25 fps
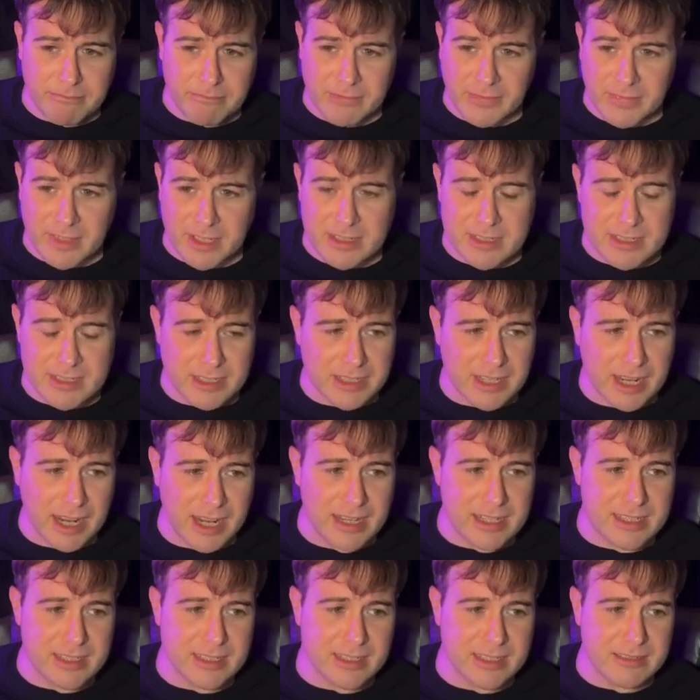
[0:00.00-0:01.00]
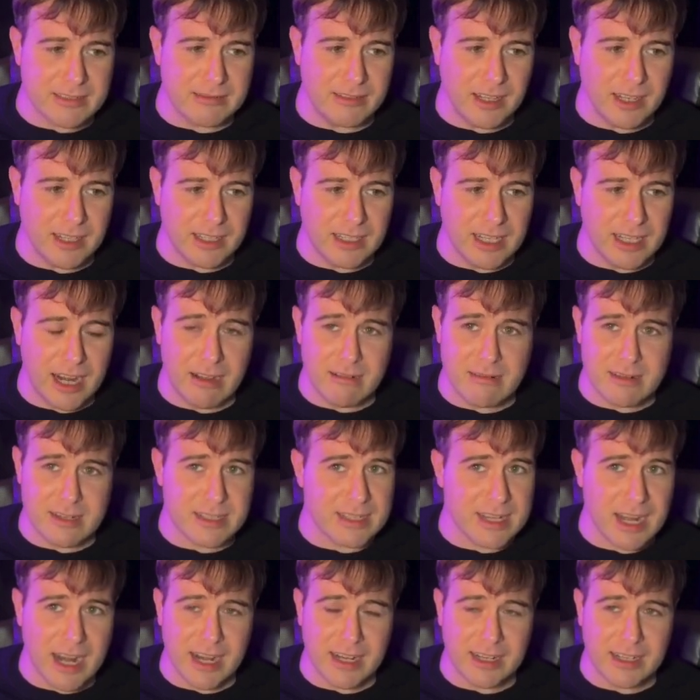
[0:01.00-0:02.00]
Just in case, like Larry
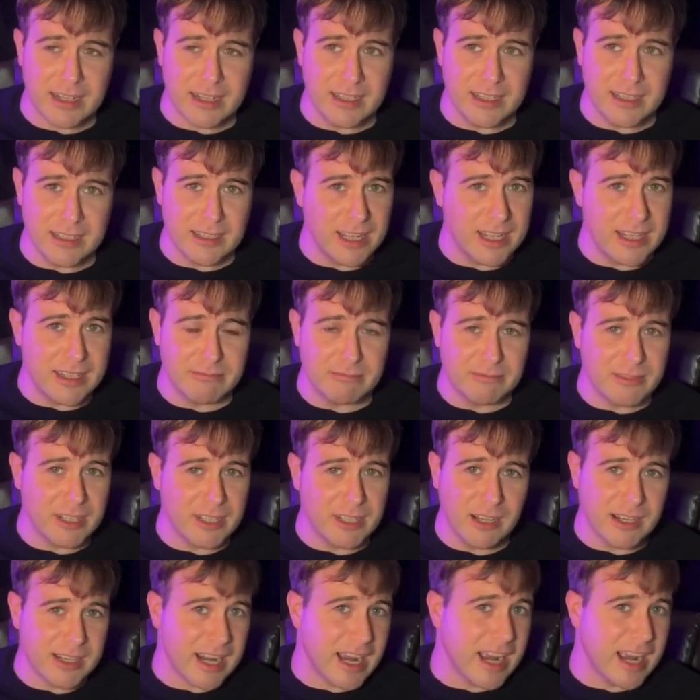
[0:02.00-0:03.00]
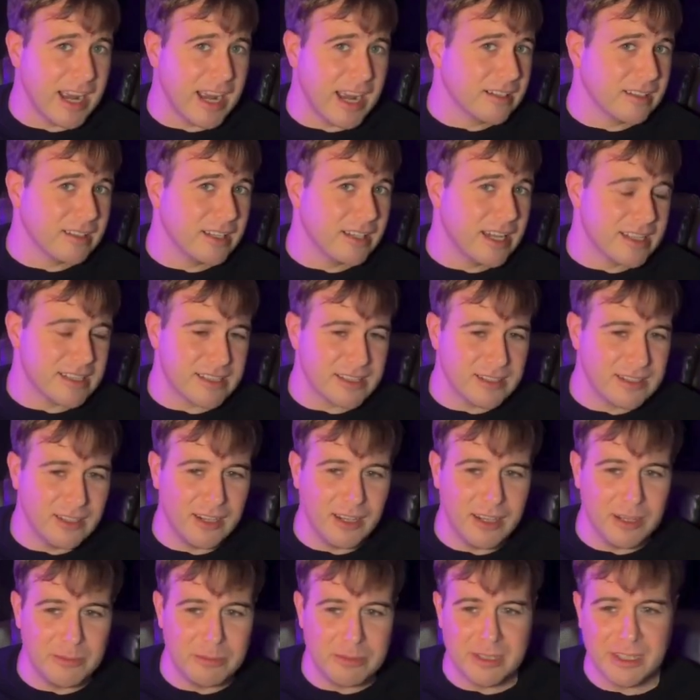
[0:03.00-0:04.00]
Sanger, they can't handle their
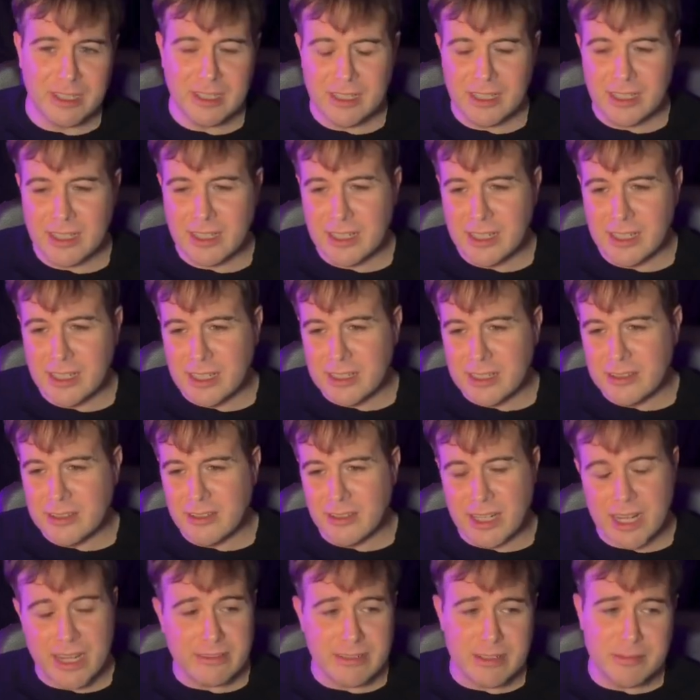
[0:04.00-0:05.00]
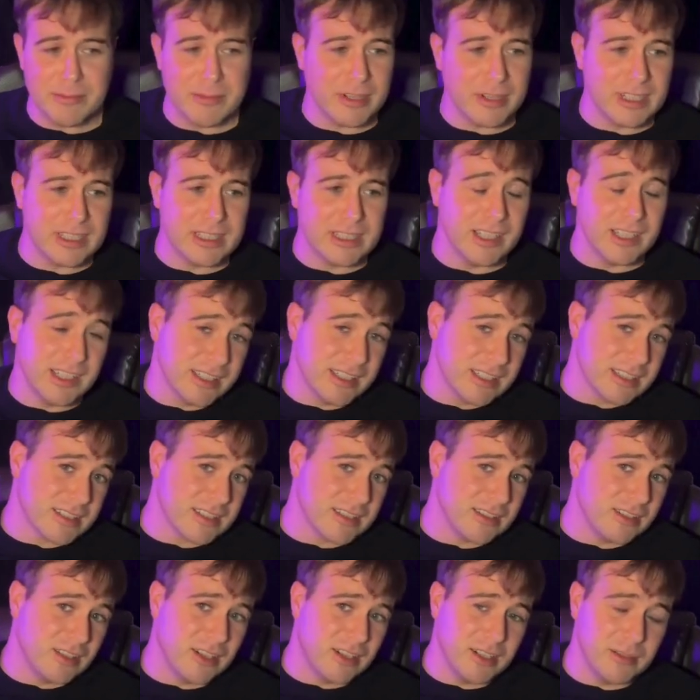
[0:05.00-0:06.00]
slop. Not everybody likes
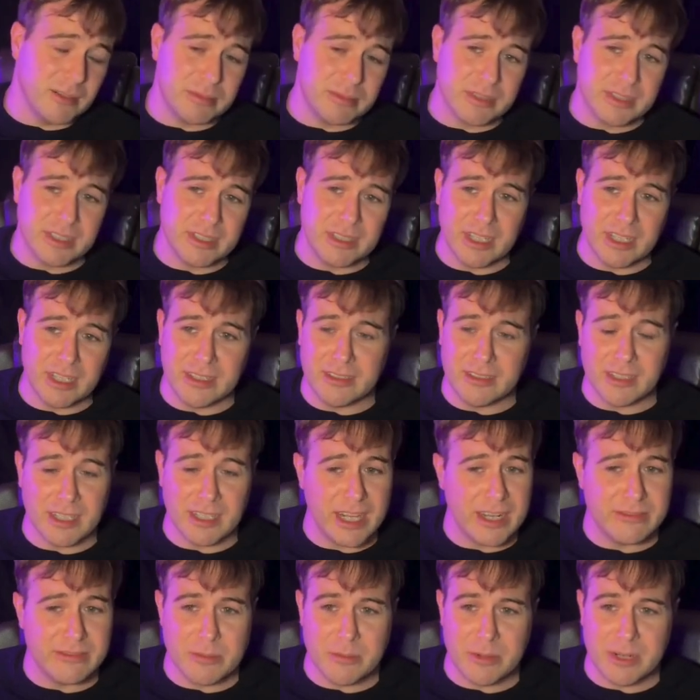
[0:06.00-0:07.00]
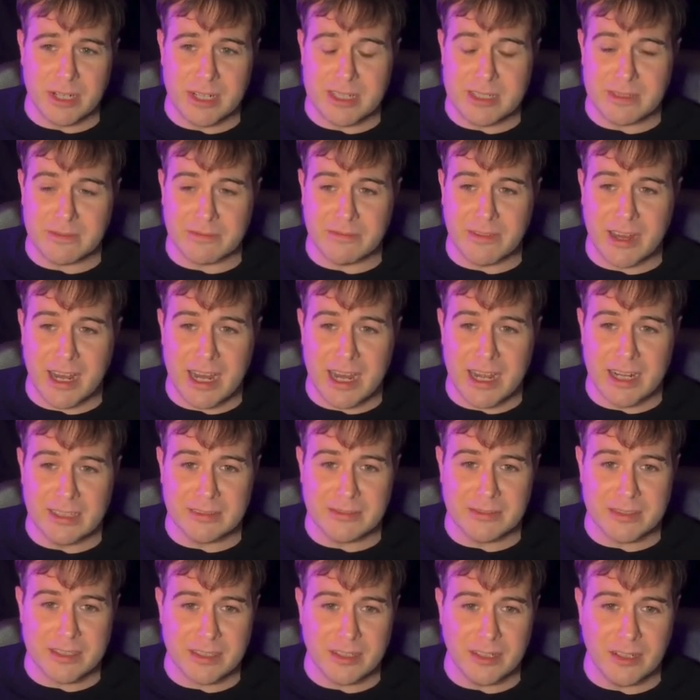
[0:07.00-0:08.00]
slop, not everybody's a fan
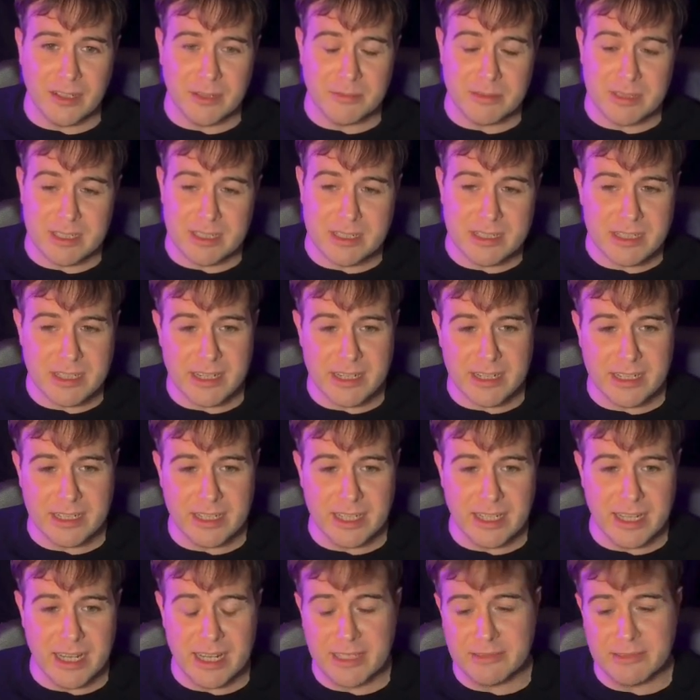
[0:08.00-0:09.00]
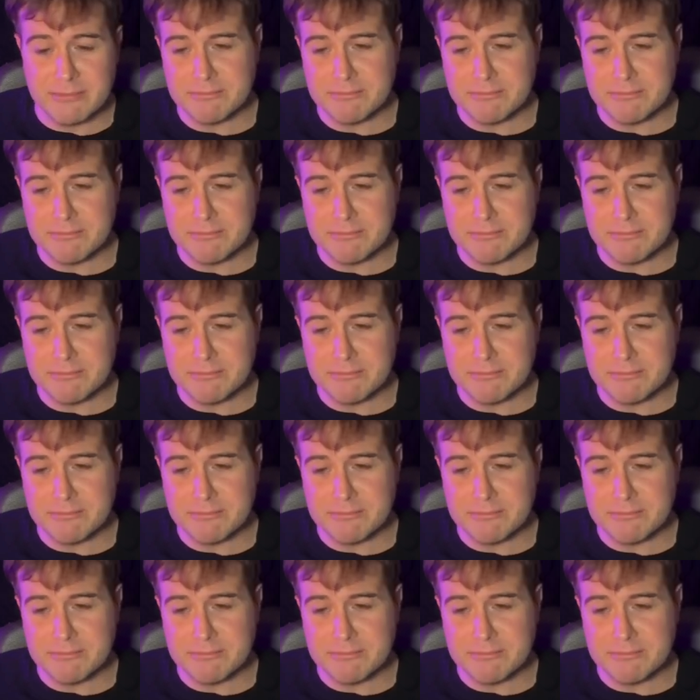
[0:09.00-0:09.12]
of slop, and certainly